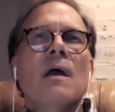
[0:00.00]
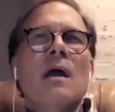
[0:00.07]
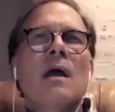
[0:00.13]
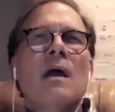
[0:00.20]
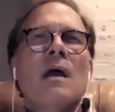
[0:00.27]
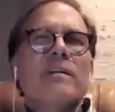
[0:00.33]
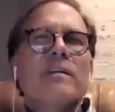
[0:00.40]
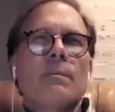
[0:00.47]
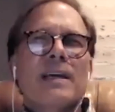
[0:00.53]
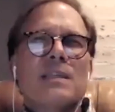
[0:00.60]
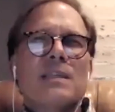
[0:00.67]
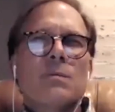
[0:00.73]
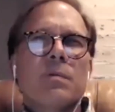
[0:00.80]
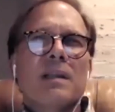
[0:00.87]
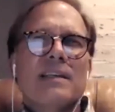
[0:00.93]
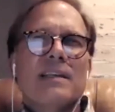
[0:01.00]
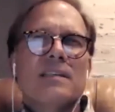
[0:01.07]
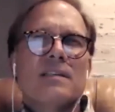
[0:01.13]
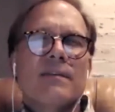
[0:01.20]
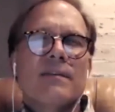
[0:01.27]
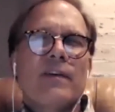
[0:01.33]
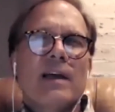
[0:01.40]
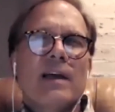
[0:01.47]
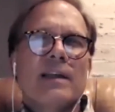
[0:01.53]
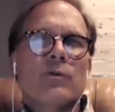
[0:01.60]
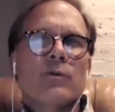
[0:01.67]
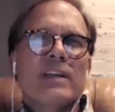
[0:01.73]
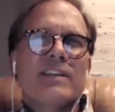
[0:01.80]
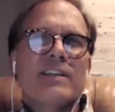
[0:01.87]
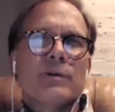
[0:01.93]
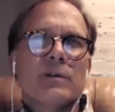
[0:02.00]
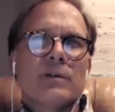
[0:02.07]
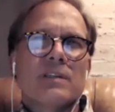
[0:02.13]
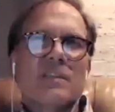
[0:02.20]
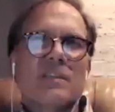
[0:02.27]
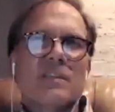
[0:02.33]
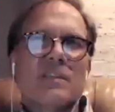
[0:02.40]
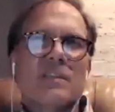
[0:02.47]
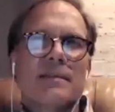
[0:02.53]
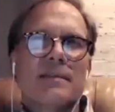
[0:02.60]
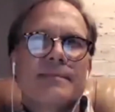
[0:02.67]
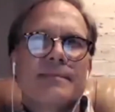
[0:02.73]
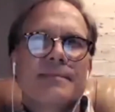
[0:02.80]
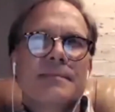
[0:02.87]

Where is the best place to find resources?